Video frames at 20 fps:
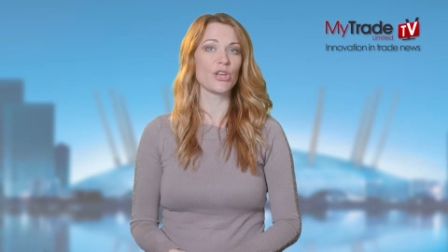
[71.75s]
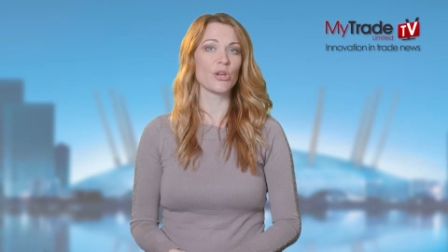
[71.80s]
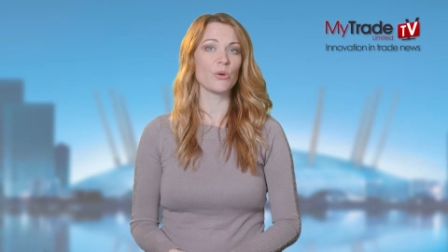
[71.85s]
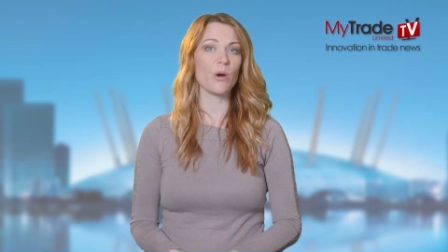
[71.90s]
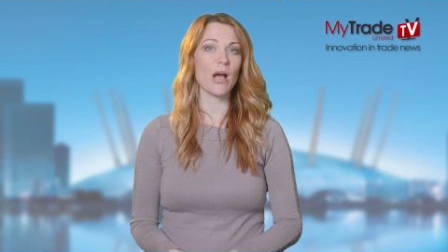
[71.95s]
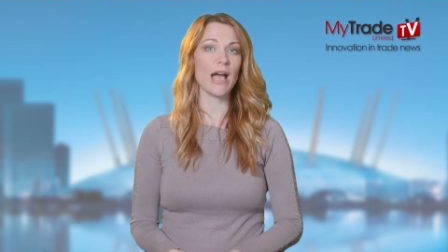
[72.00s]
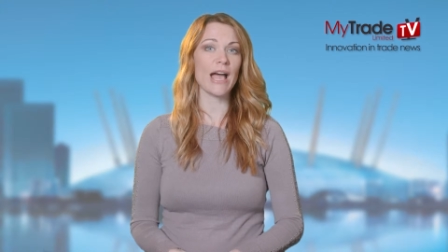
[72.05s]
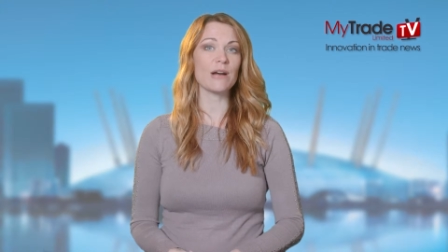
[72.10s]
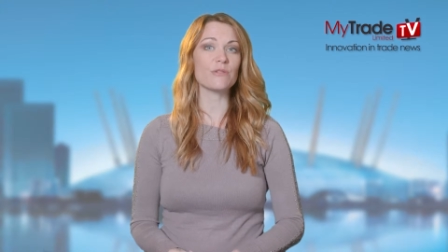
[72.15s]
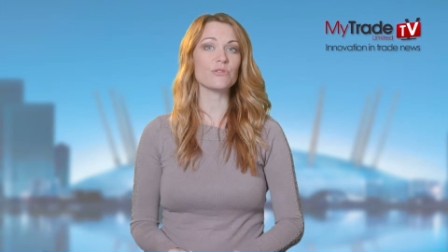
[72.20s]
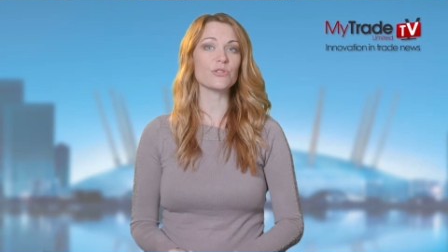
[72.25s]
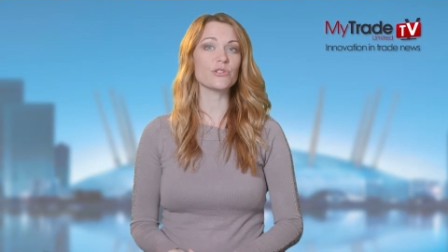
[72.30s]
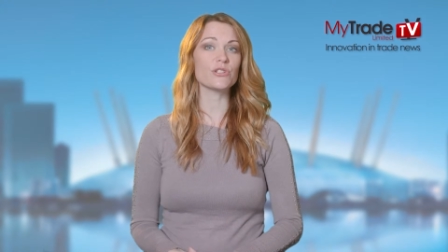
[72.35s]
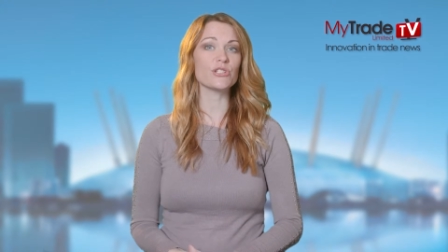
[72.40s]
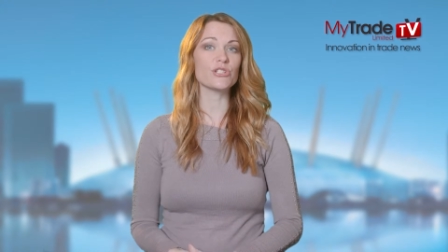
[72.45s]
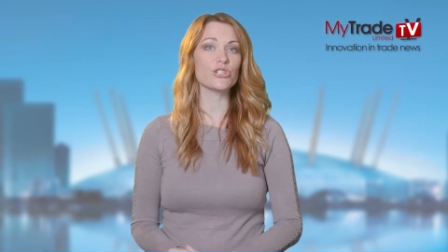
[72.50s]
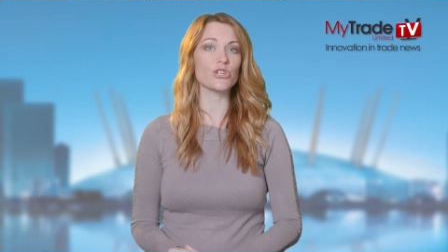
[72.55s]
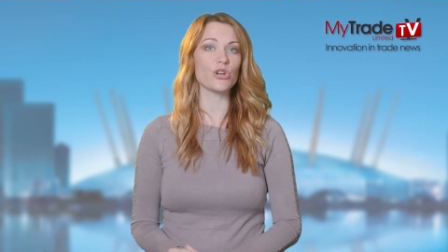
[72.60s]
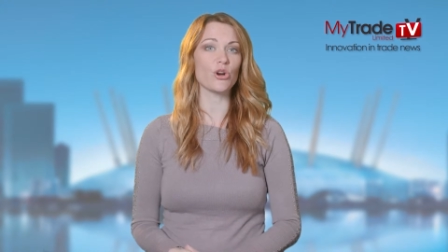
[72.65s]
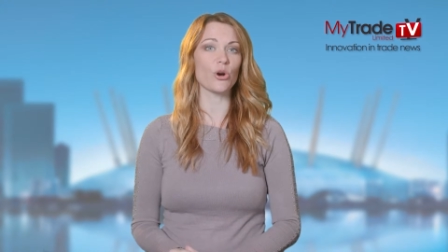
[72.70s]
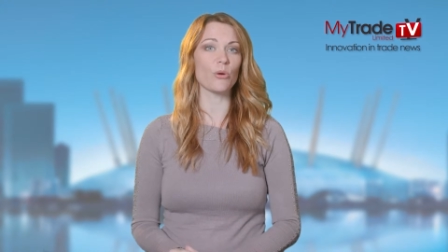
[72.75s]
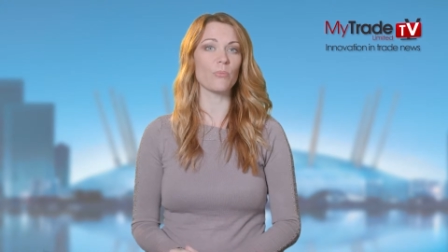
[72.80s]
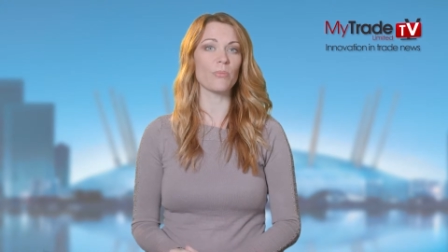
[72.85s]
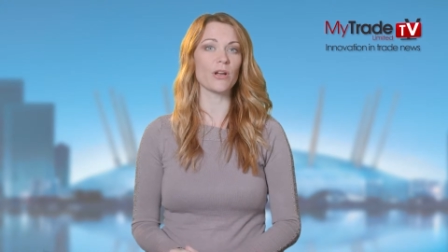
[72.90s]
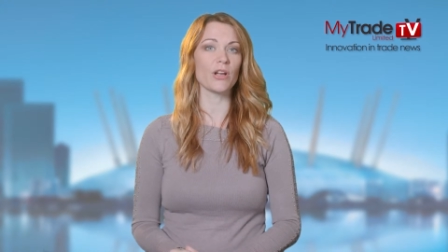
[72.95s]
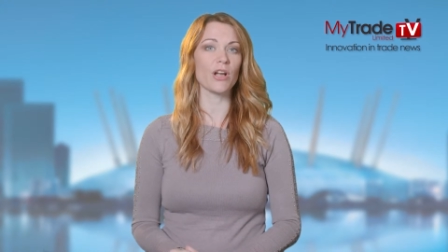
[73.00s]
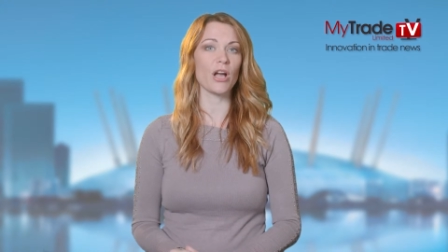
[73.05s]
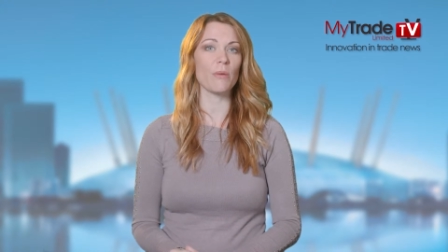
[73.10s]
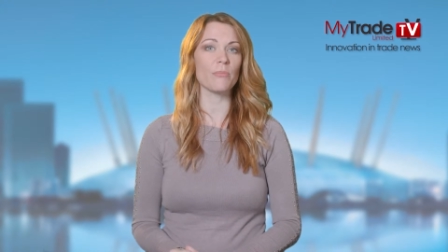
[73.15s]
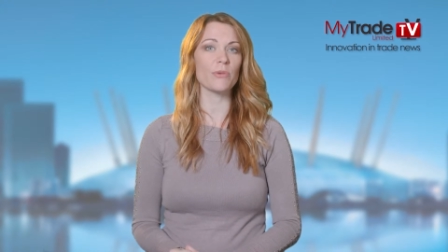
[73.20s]
who are out on a job
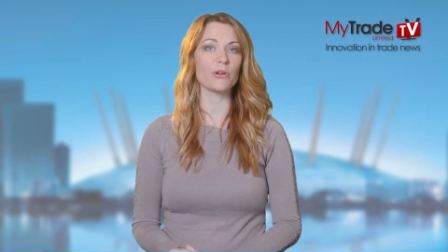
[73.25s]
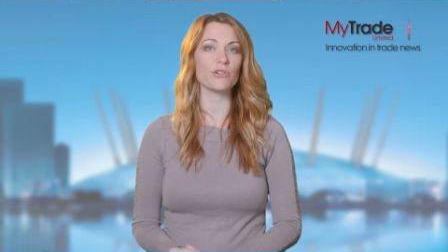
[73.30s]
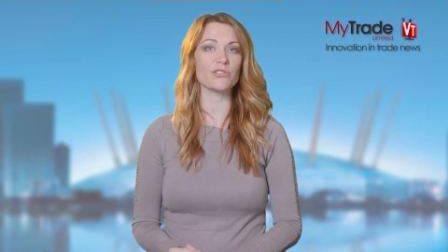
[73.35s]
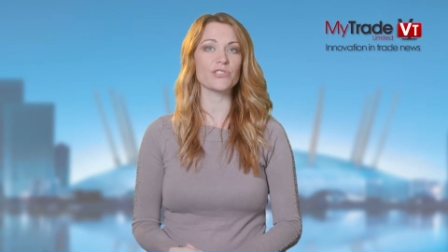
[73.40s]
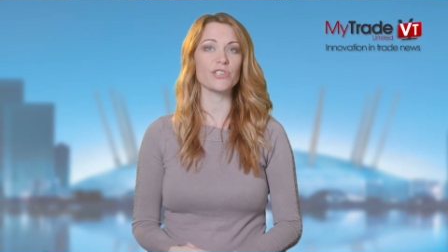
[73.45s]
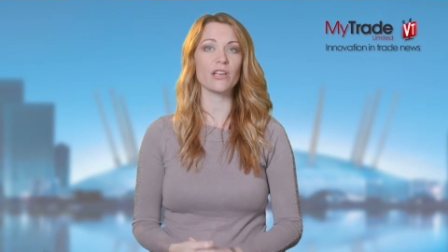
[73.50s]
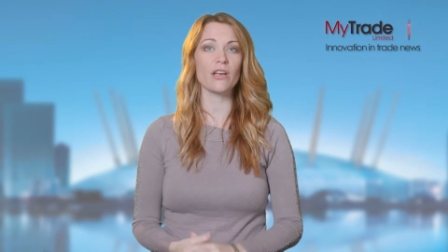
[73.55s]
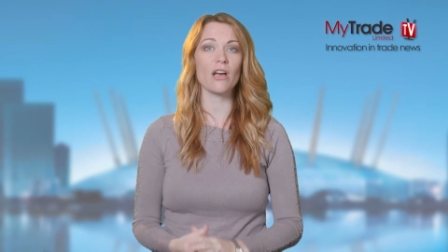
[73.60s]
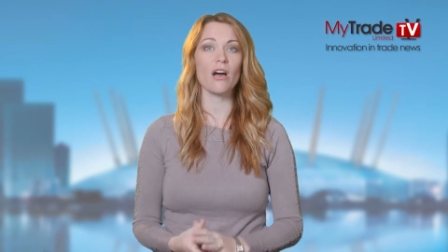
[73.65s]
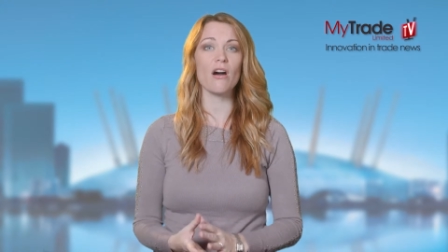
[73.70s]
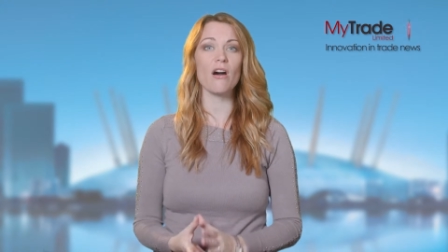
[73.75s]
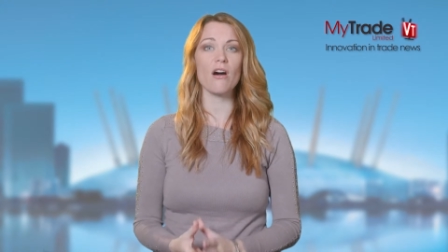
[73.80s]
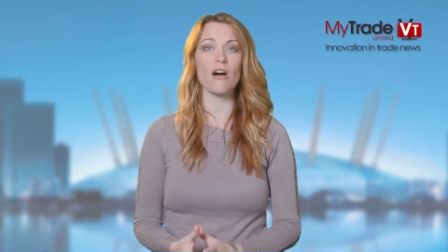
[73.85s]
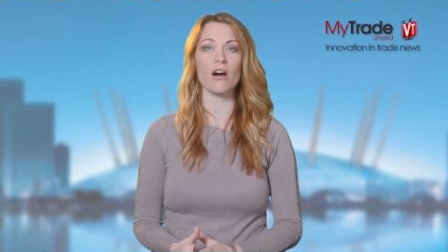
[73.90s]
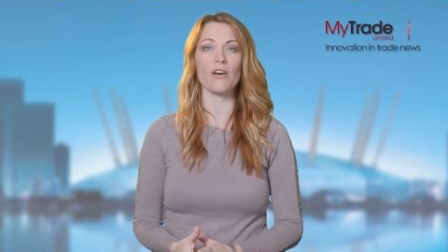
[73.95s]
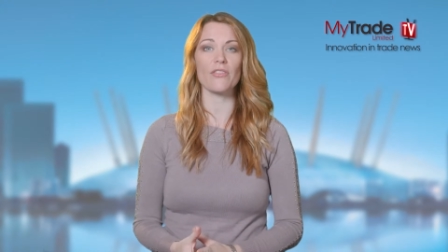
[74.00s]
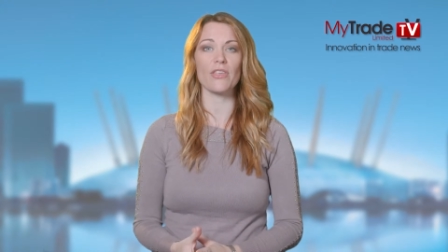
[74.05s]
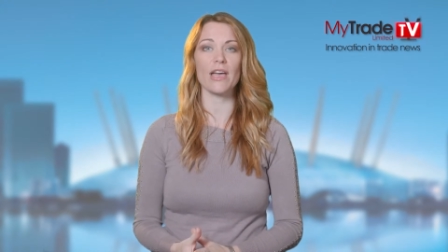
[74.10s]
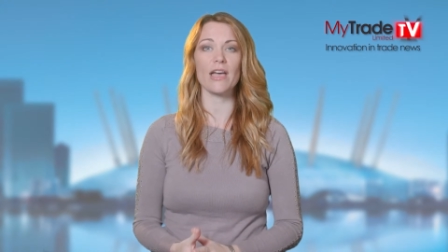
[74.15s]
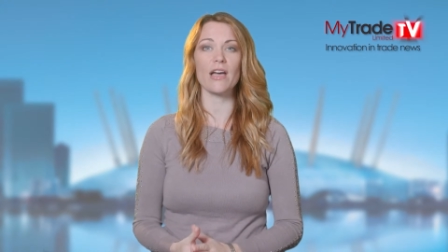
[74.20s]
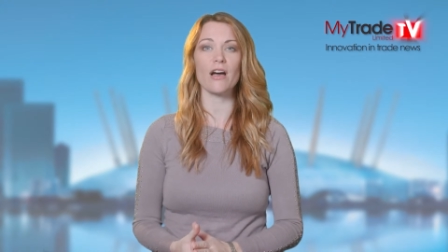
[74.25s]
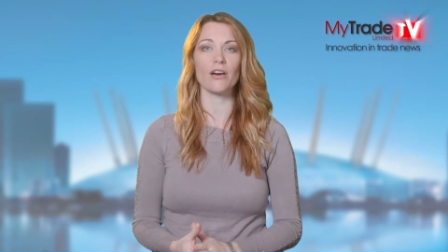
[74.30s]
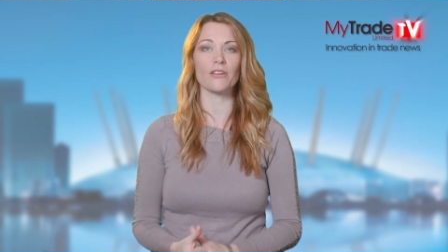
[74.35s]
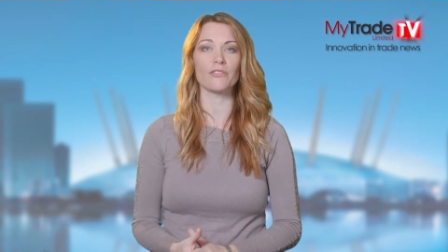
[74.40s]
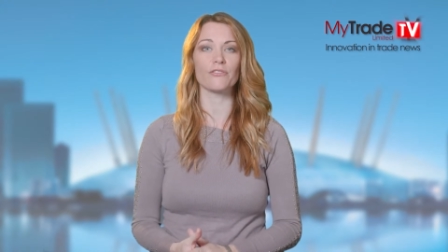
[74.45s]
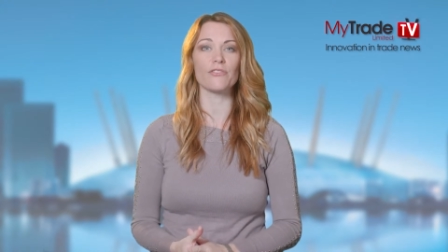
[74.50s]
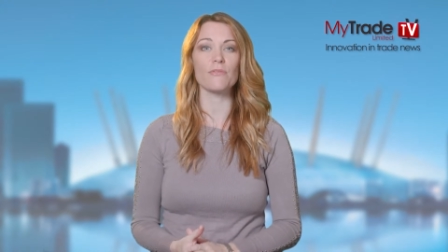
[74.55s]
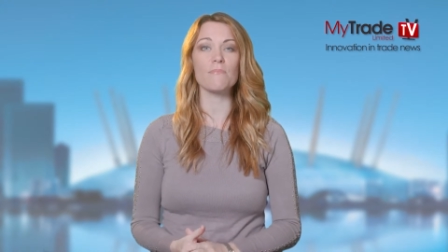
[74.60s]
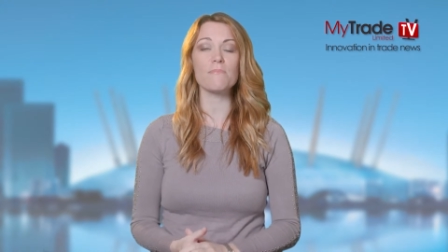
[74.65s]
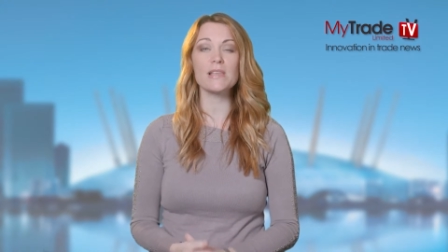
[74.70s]
and come across a car they are
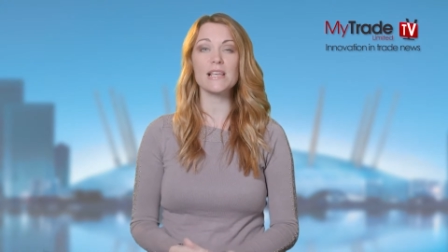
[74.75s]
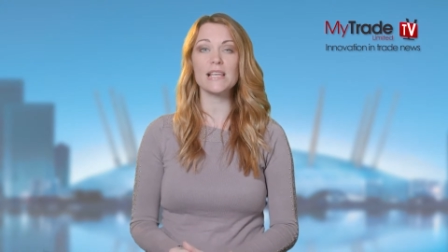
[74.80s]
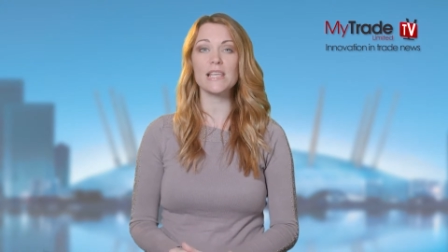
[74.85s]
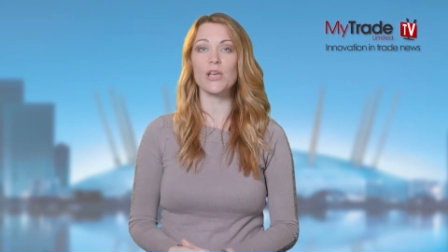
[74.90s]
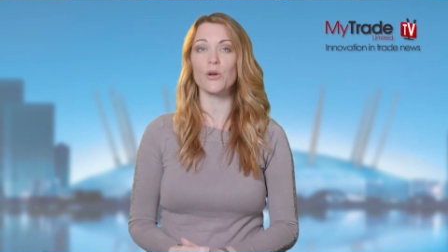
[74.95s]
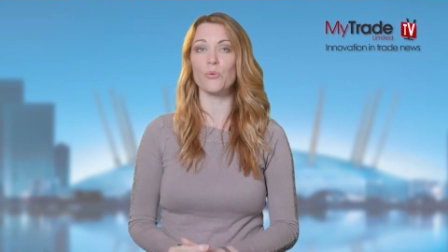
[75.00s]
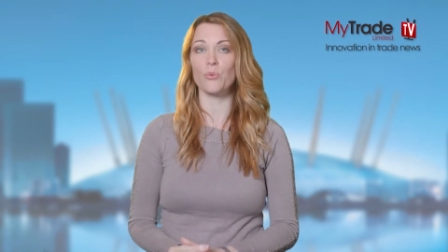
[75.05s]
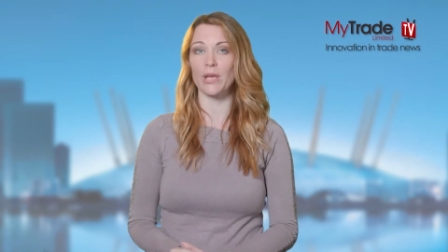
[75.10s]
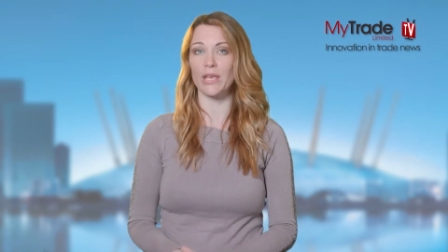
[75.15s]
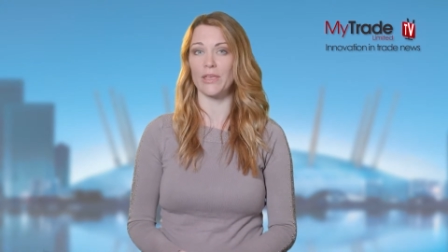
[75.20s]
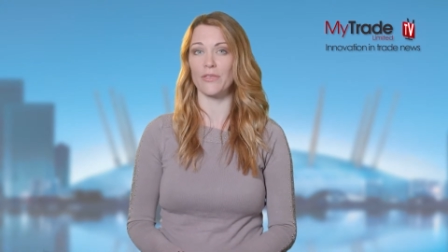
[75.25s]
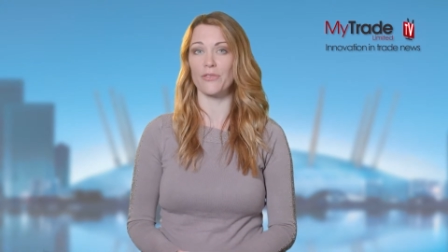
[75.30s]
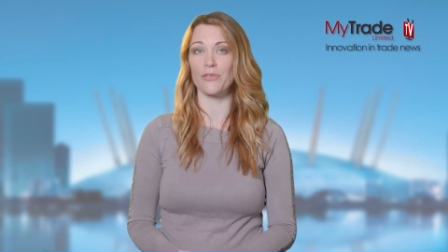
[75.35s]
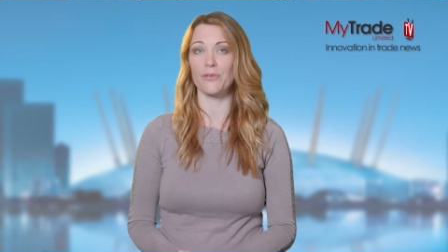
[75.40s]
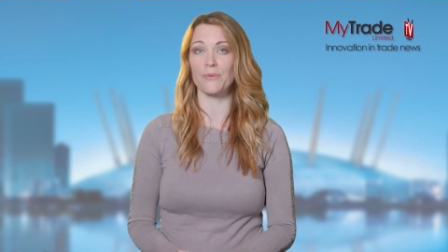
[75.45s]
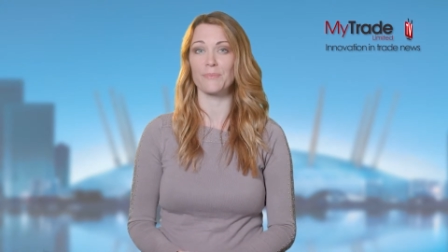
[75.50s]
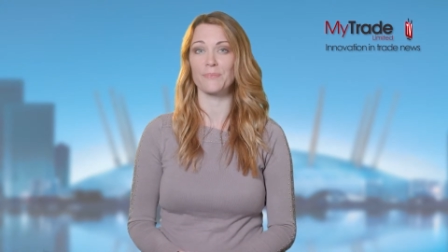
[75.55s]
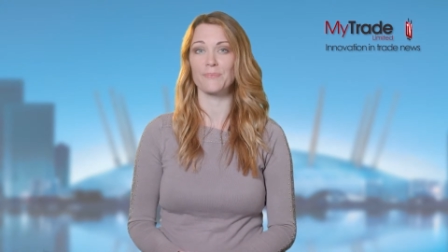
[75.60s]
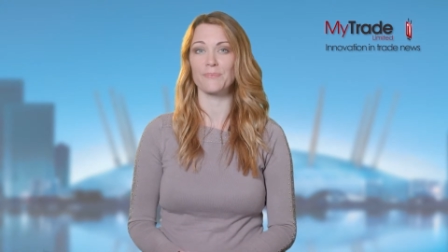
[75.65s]
unfamiliar with.